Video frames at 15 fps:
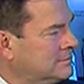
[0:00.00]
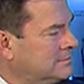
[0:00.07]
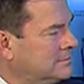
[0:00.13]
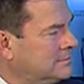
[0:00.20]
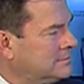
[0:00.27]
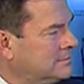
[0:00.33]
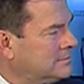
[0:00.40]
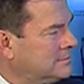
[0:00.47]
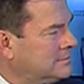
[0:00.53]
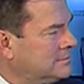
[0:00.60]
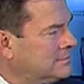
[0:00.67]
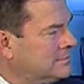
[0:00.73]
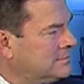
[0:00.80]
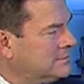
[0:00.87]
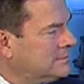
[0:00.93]

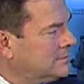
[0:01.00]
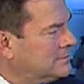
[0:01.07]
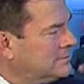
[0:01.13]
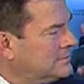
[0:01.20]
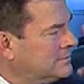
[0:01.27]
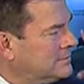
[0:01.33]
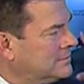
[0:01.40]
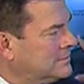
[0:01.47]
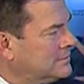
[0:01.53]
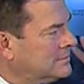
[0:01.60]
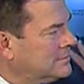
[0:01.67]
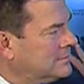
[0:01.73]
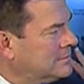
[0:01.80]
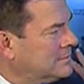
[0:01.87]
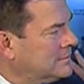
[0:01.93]

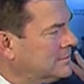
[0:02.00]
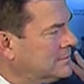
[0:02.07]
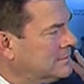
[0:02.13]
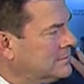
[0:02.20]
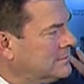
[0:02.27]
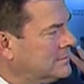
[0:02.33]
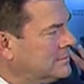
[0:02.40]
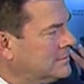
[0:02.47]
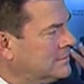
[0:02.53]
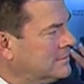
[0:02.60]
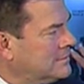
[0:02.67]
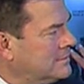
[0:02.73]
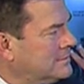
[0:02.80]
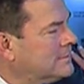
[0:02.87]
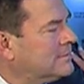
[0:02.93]

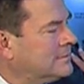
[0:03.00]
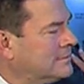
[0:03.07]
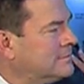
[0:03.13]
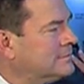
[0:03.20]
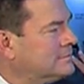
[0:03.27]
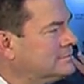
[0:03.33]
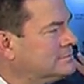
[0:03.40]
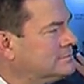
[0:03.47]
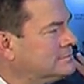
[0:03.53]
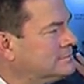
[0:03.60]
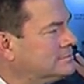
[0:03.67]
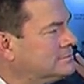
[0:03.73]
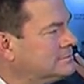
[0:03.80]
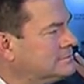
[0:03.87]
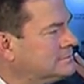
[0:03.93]

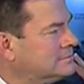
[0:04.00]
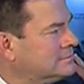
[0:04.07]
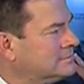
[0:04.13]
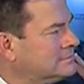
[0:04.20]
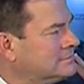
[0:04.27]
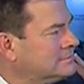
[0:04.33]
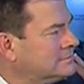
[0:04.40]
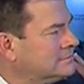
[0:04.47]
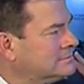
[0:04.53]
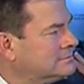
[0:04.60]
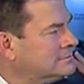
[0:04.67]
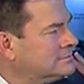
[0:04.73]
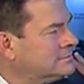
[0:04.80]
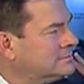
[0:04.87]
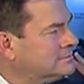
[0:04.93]

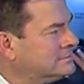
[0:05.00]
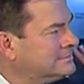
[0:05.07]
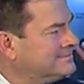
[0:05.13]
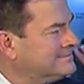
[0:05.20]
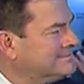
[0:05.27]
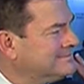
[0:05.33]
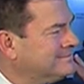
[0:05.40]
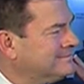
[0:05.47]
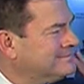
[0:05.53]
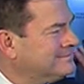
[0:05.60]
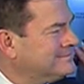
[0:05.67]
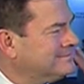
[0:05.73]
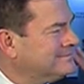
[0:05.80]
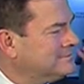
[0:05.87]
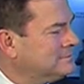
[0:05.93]

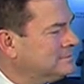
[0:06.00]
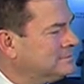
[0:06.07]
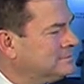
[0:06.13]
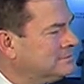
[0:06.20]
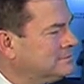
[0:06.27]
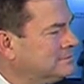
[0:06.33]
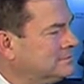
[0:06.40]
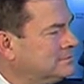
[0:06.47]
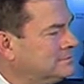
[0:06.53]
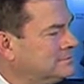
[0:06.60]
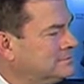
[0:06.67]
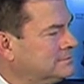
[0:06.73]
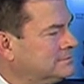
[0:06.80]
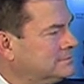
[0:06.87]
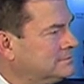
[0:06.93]

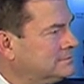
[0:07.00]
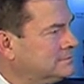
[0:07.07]
This person isn't speaking.